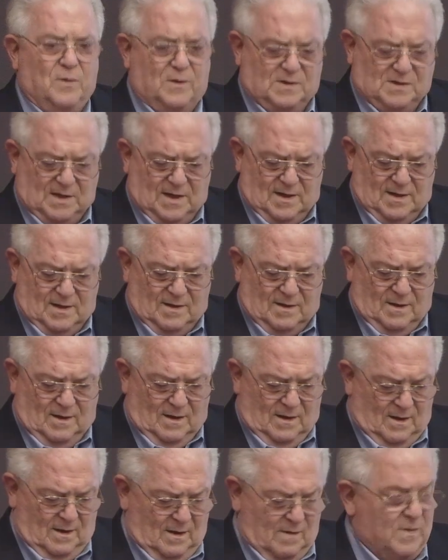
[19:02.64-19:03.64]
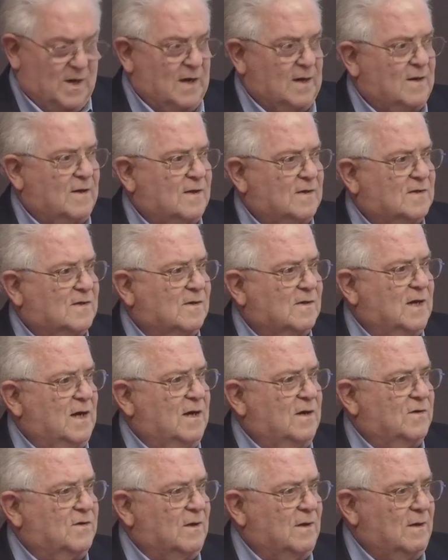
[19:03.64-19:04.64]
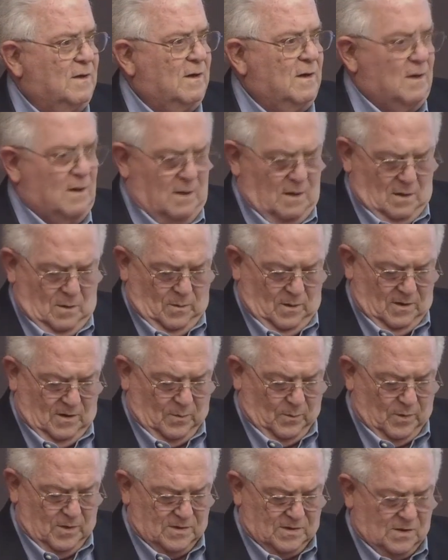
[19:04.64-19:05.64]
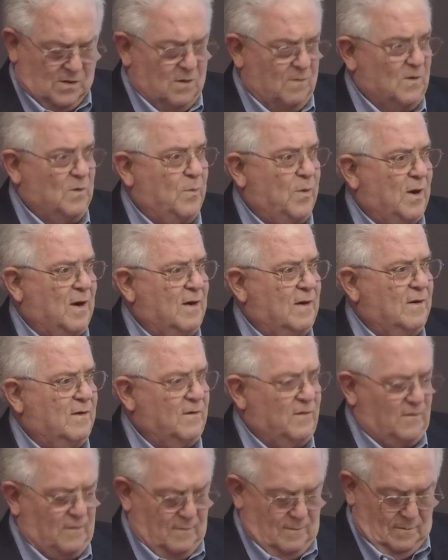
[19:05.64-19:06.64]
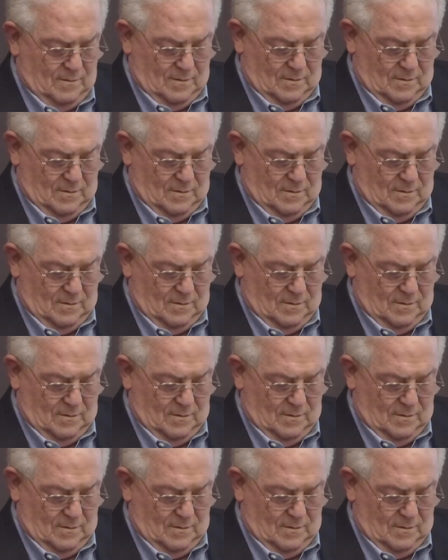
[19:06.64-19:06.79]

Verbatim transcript: preceded by consultation with presumed partners.